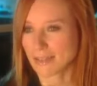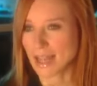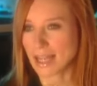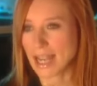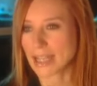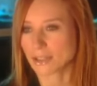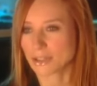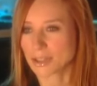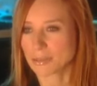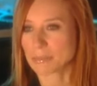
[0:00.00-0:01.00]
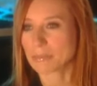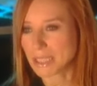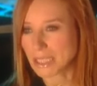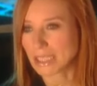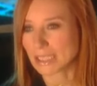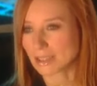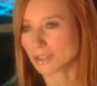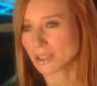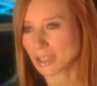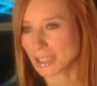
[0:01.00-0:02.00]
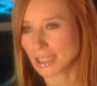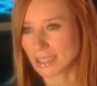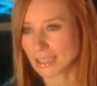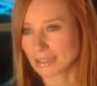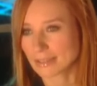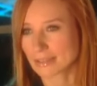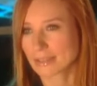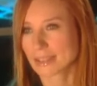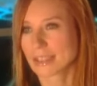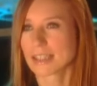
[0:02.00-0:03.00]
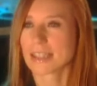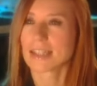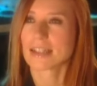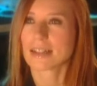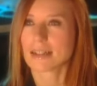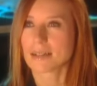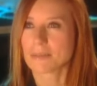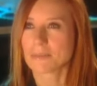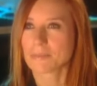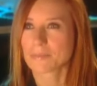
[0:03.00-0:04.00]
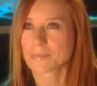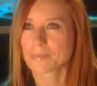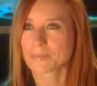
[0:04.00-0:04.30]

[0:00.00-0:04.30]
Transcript: that anchored him immediately to the leg. Um,